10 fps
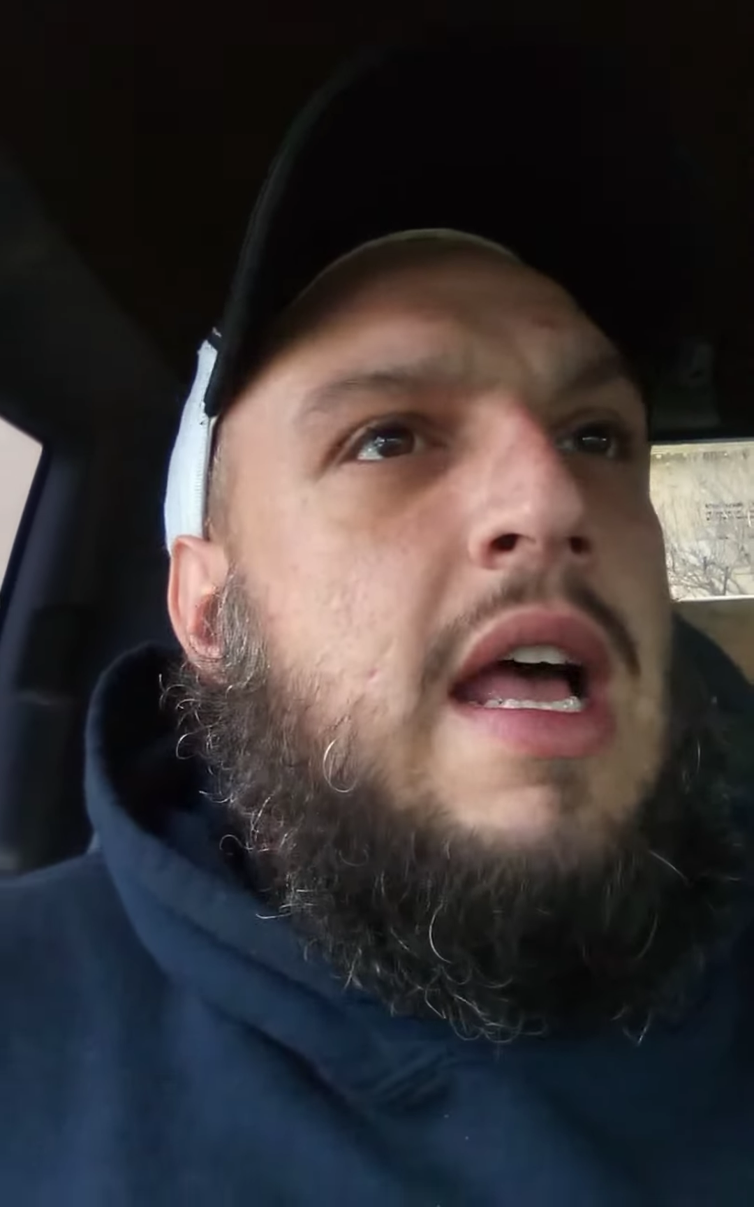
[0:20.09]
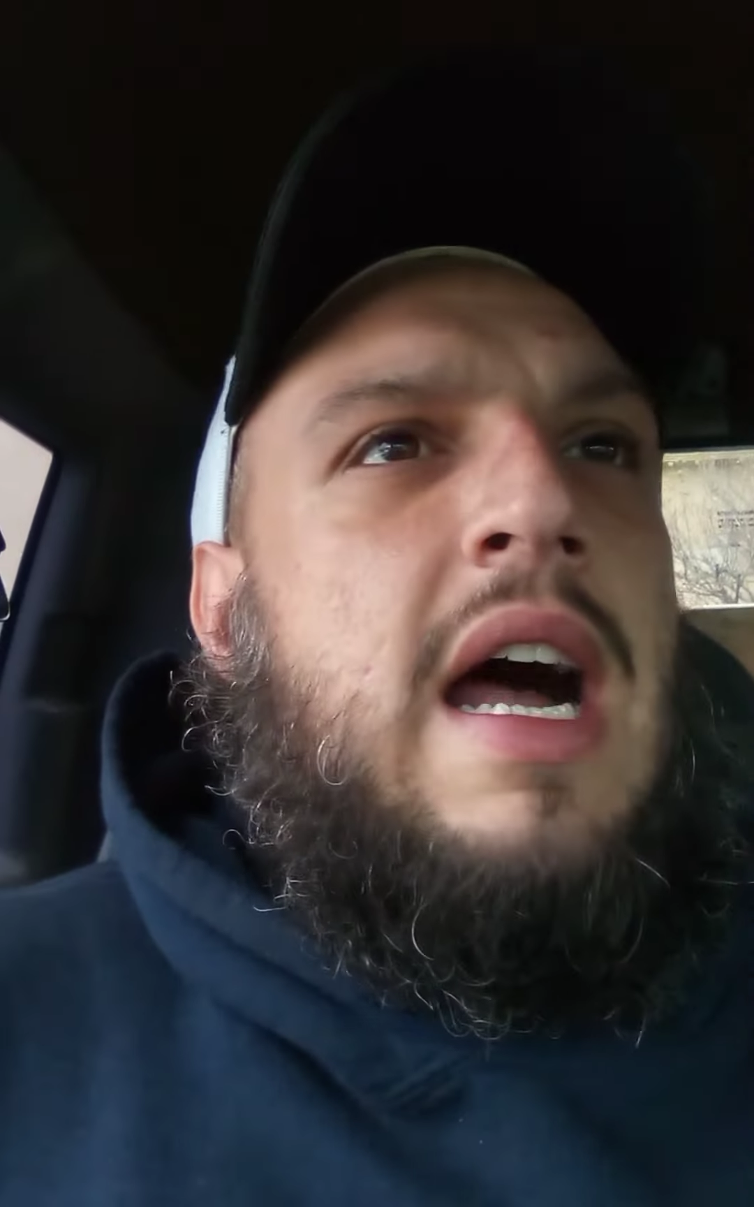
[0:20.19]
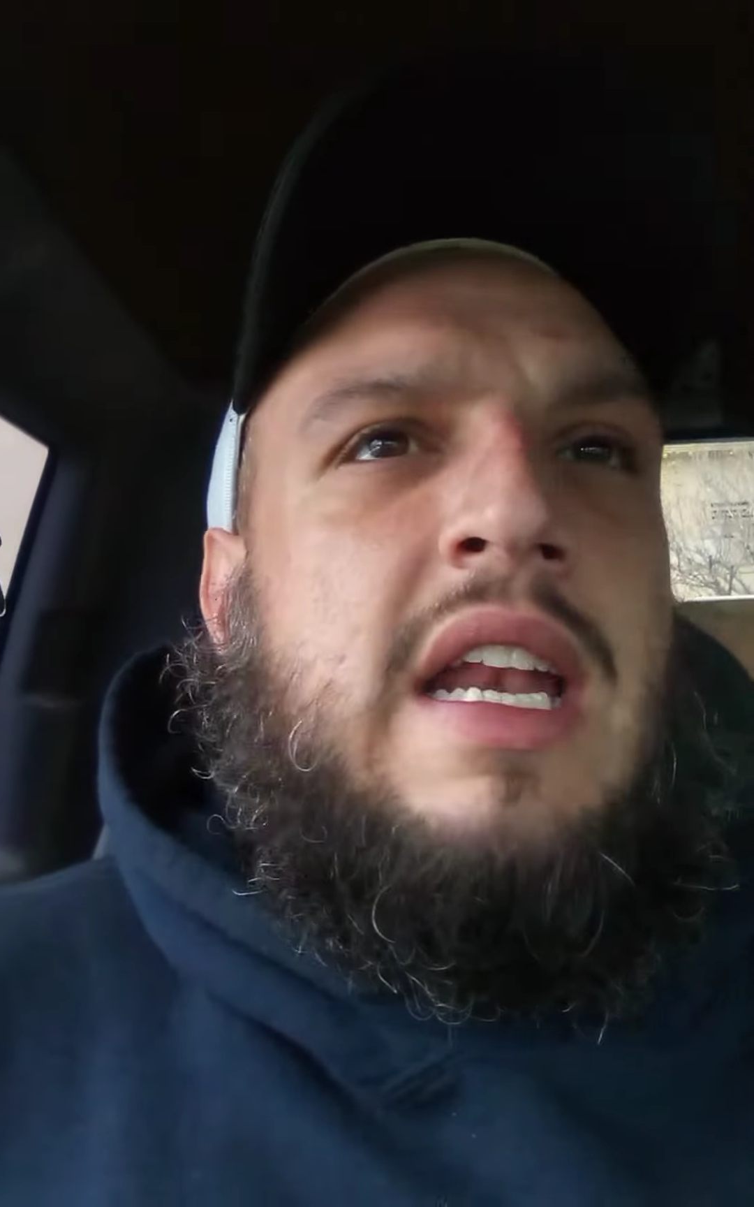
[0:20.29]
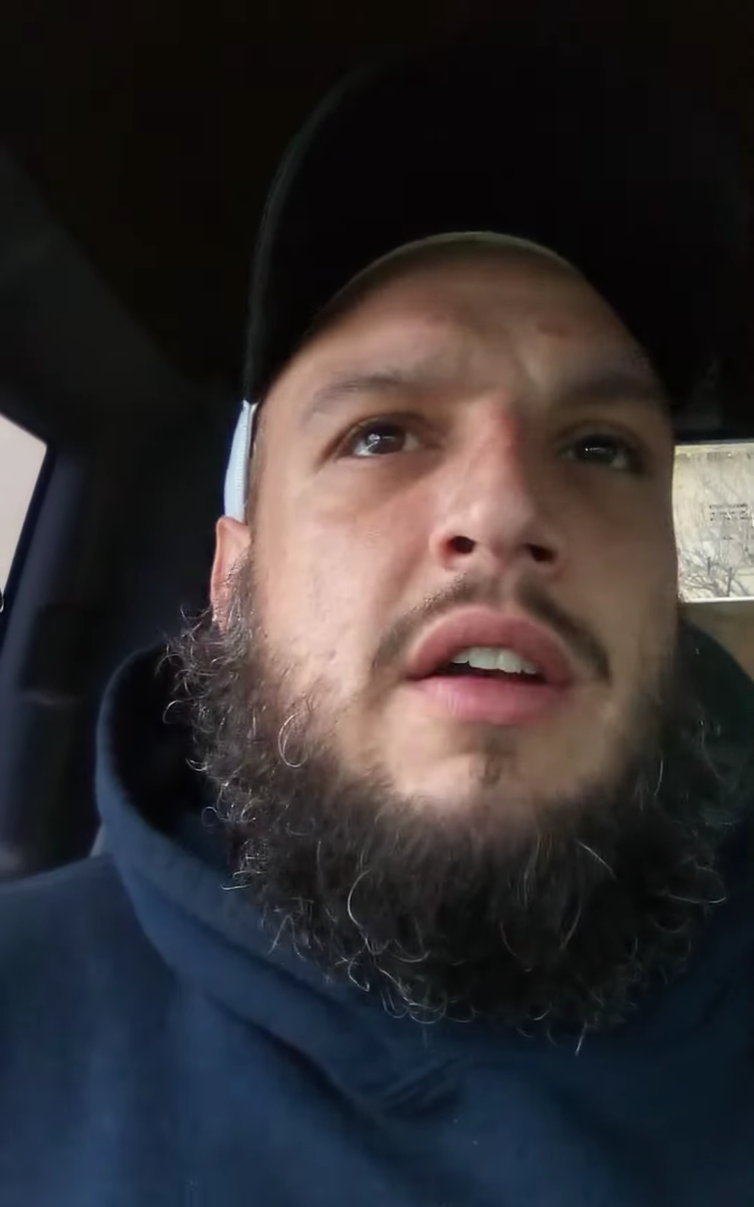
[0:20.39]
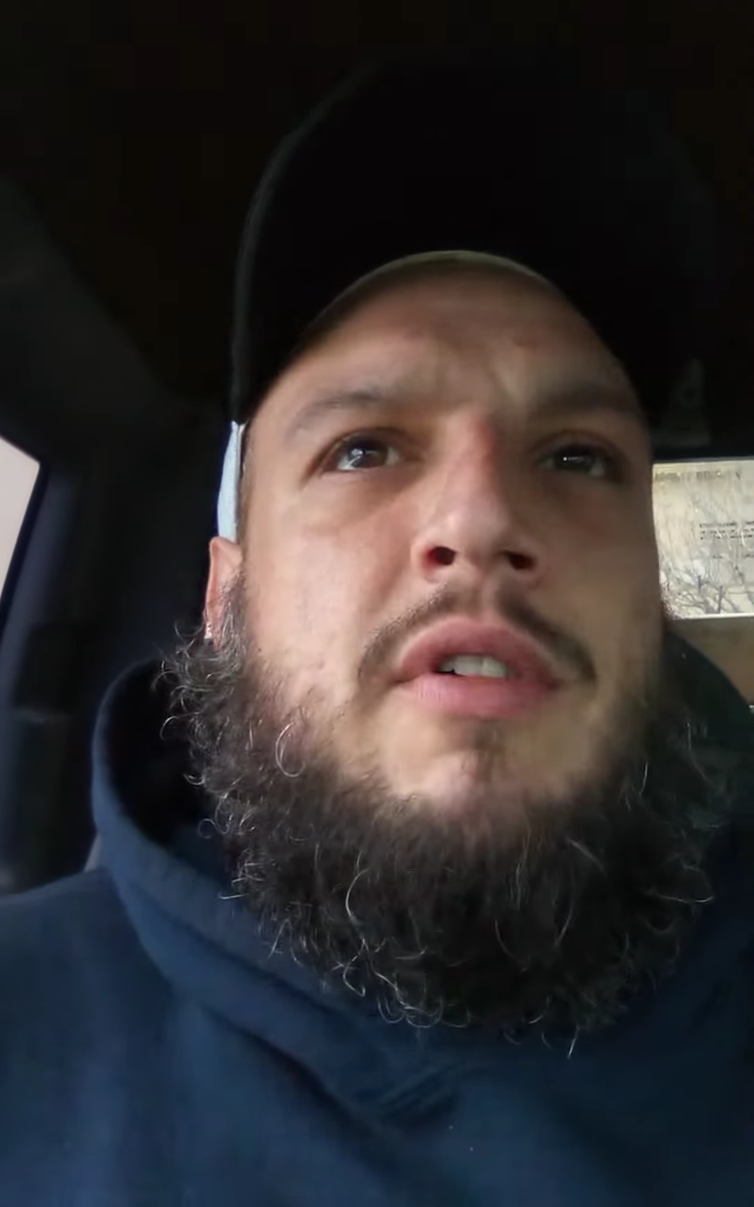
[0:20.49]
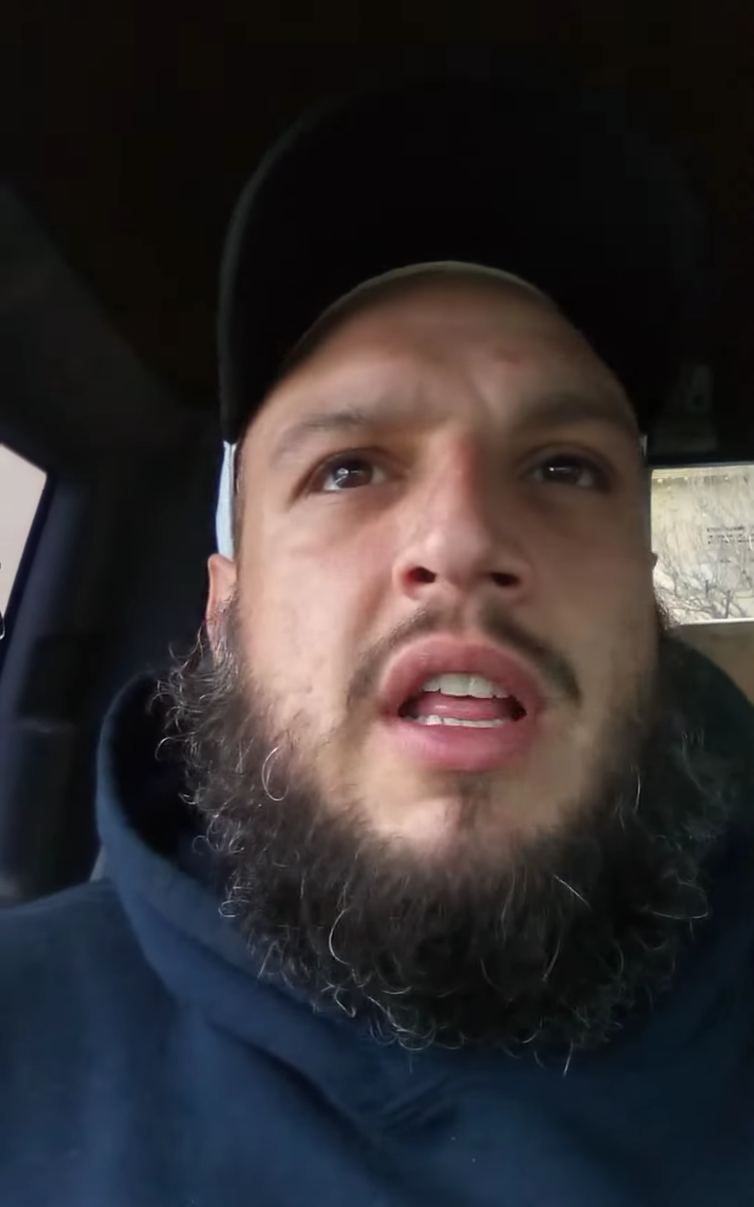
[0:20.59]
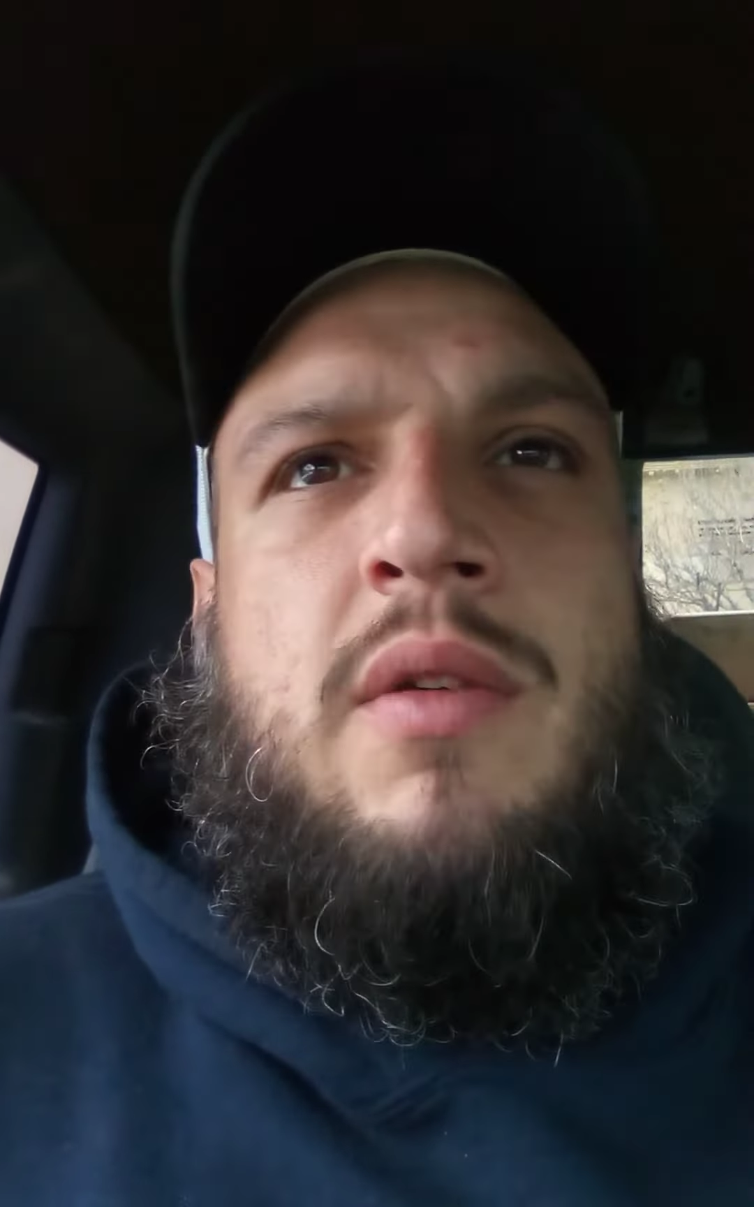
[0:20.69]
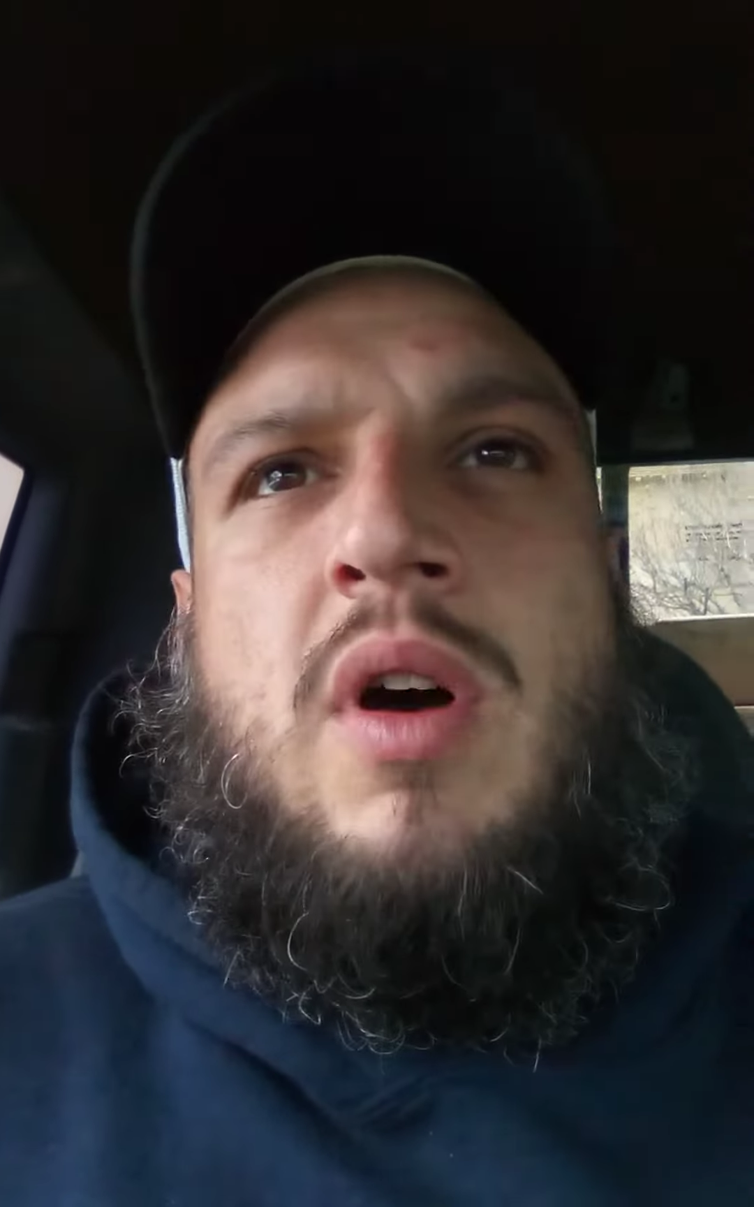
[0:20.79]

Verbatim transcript: I didn't really